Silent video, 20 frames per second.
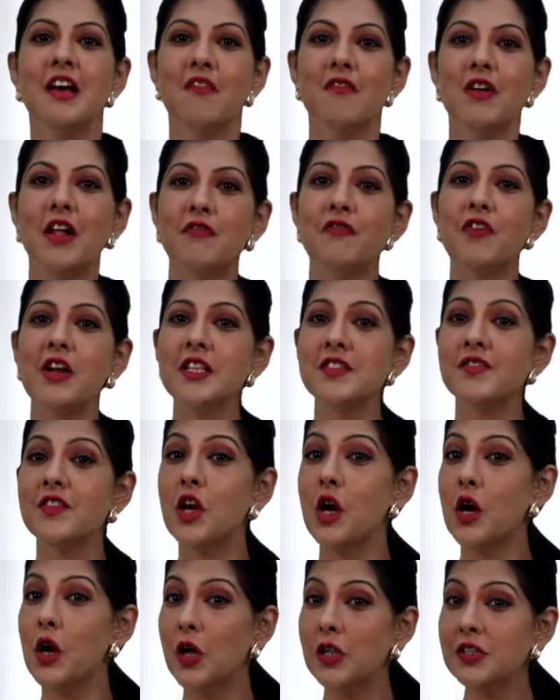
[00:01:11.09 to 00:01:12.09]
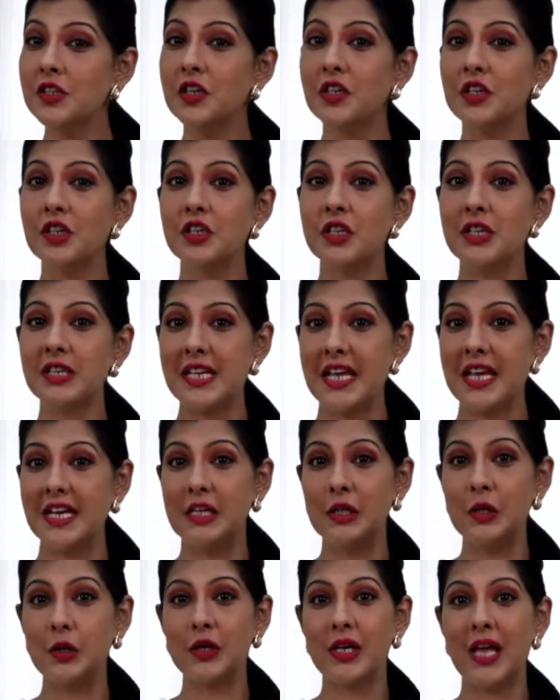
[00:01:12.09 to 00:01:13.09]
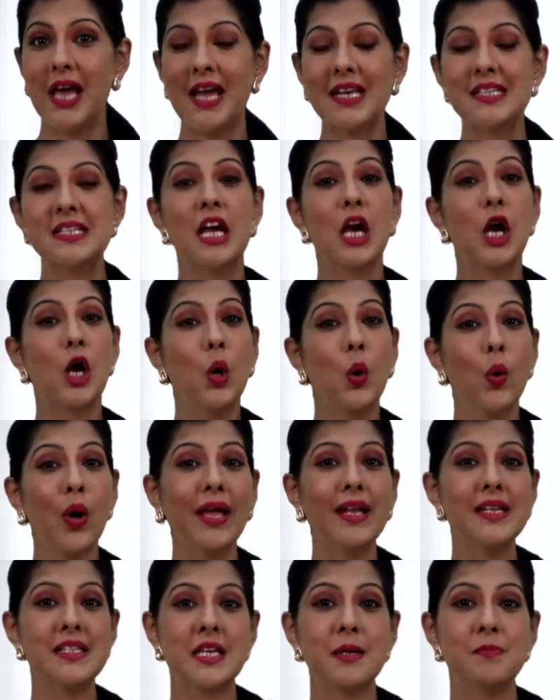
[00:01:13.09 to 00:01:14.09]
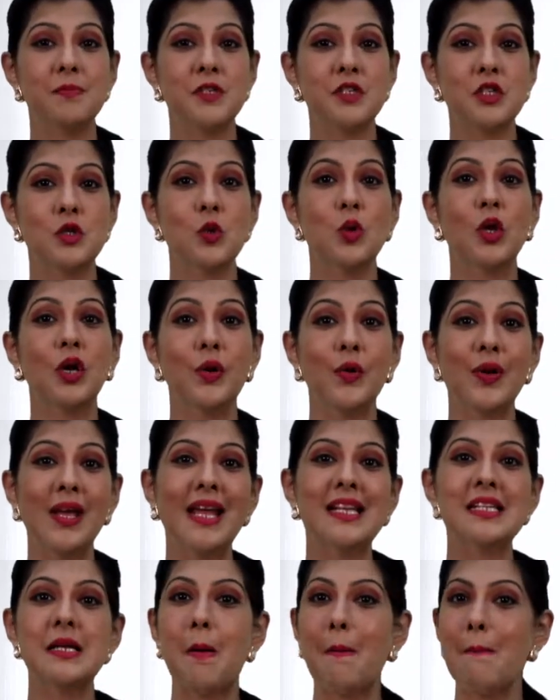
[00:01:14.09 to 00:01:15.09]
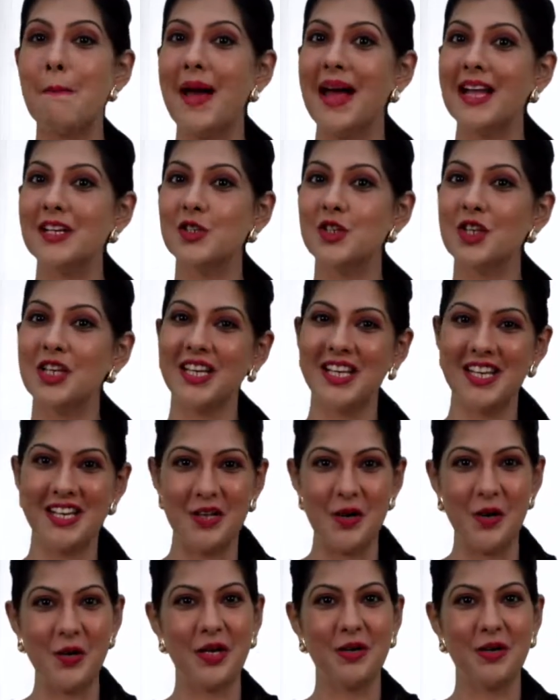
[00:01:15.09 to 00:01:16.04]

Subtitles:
Well friends, we are also going to take a look at quick tips to create magic in your